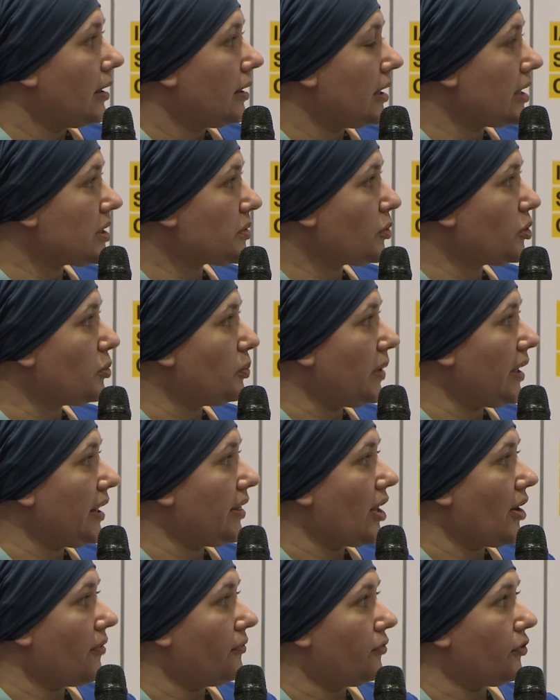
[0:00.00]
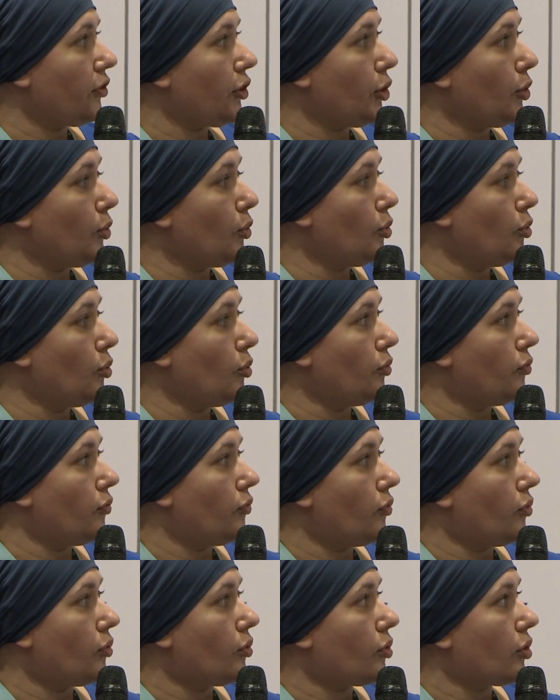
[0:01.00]
this would be the view
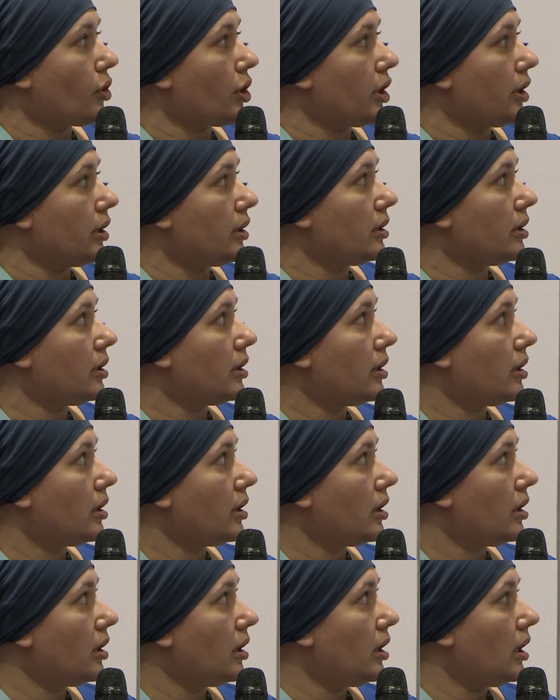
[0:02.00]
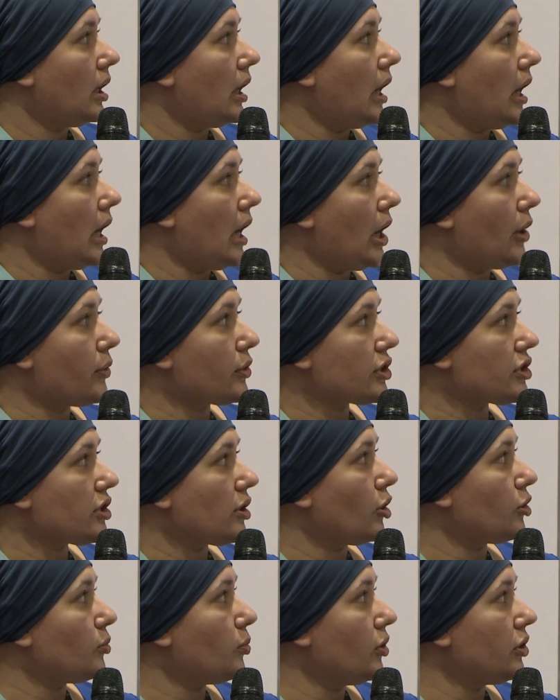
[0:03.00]
for our
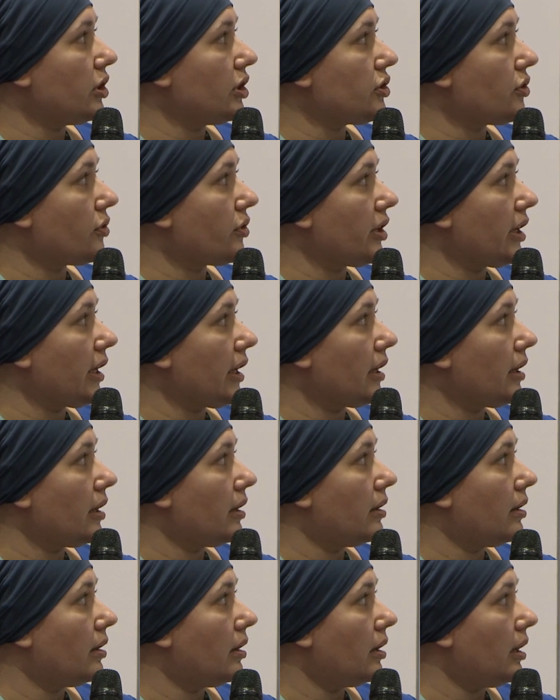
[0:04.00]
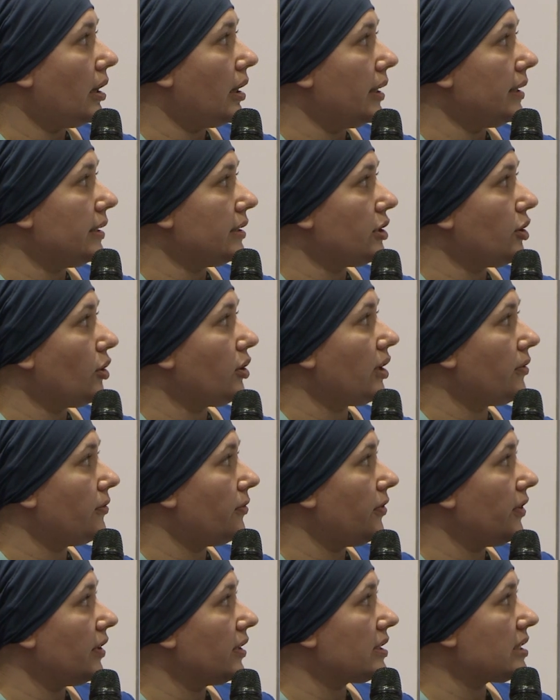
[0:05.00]
slot monitoring, and you can
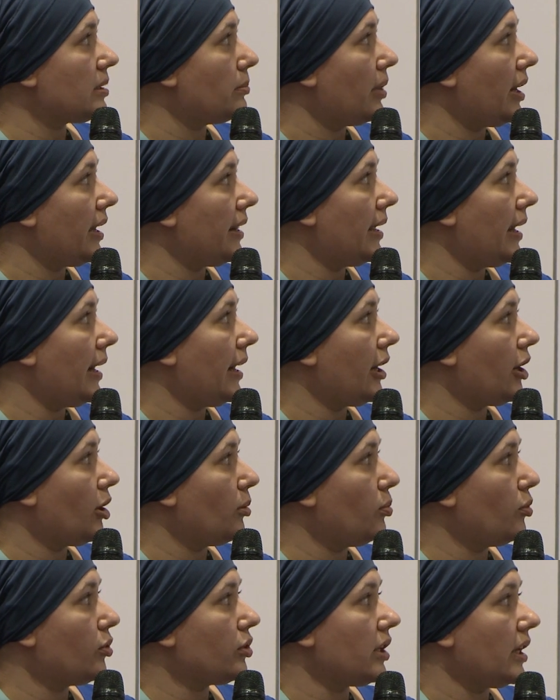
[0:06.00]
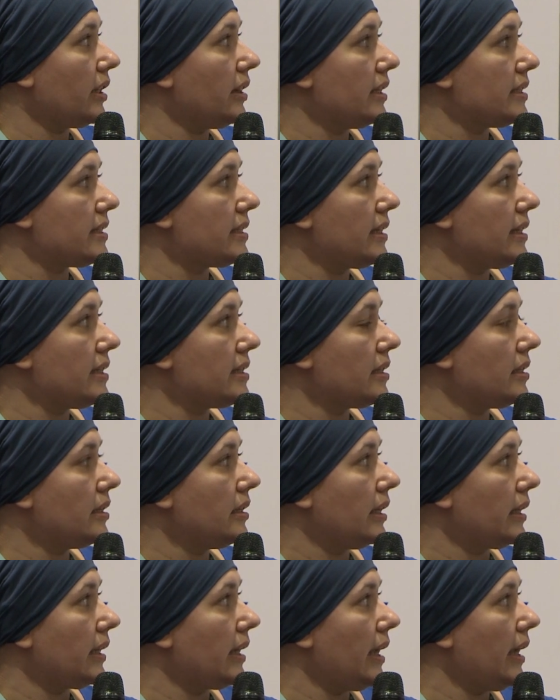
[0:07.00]
filter by the airport and the
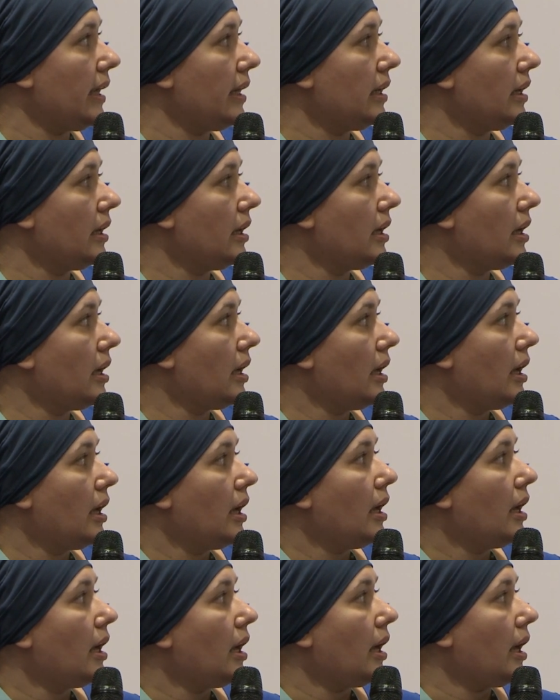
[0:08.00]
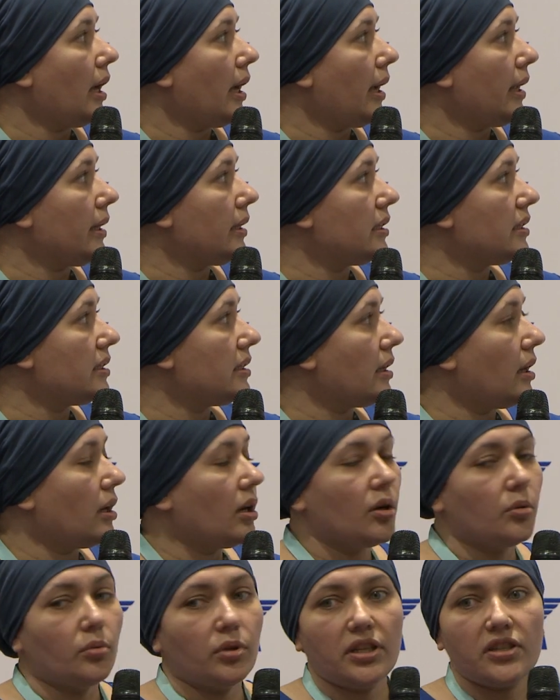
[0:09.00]
season again. And
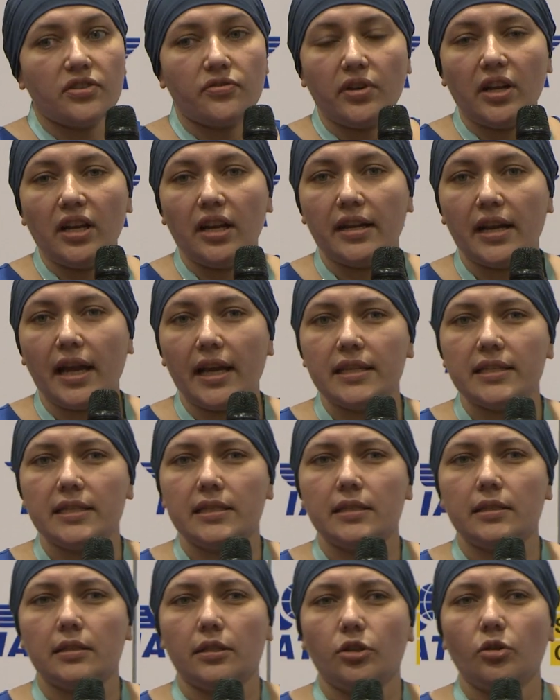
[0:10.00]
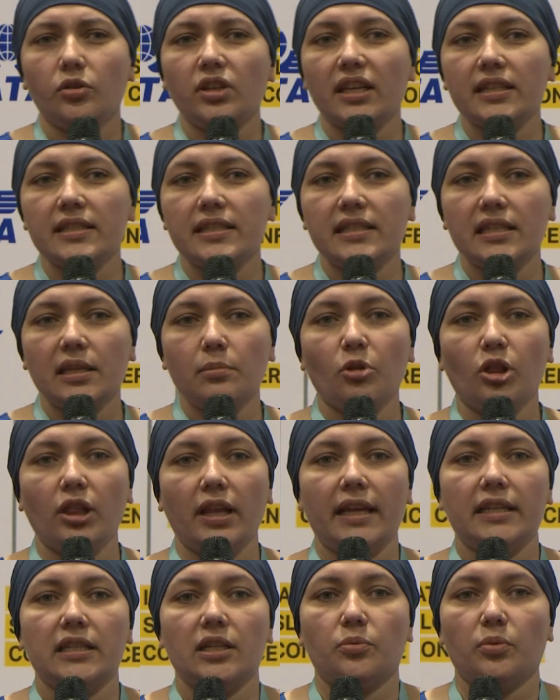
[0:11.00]
what is really nice, you can
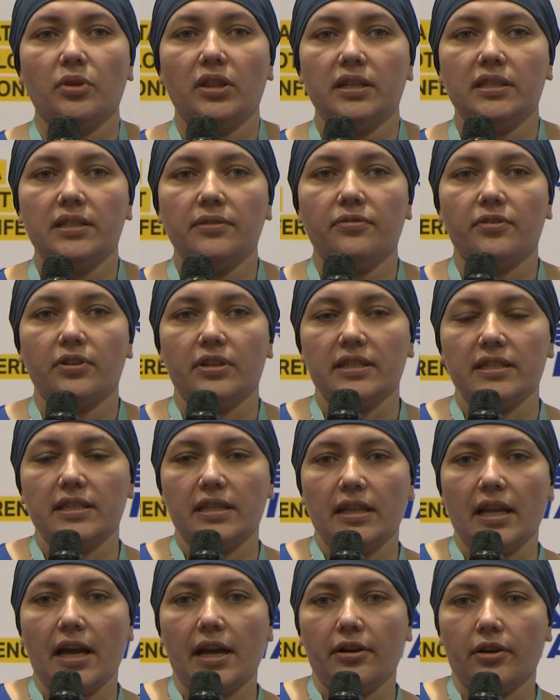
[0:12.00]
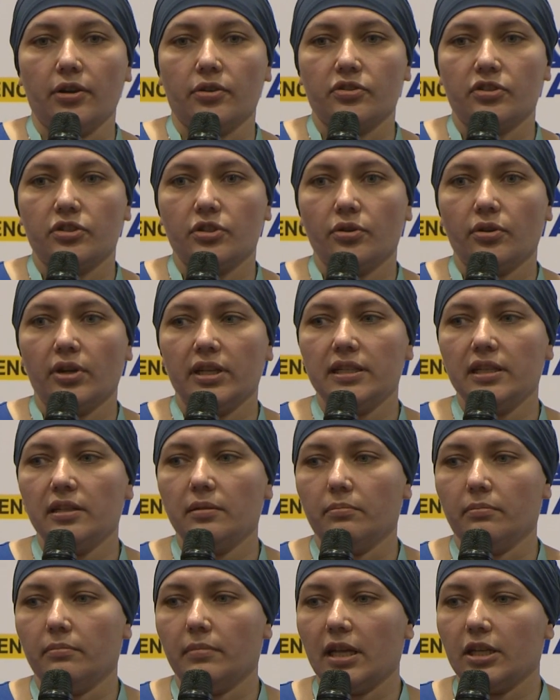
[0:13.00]
simulate it with the different scenarios. So I
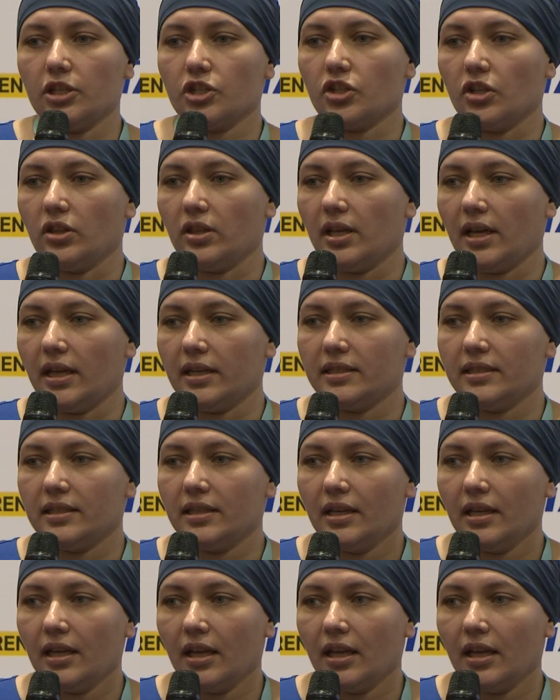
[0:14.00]
didn't mention that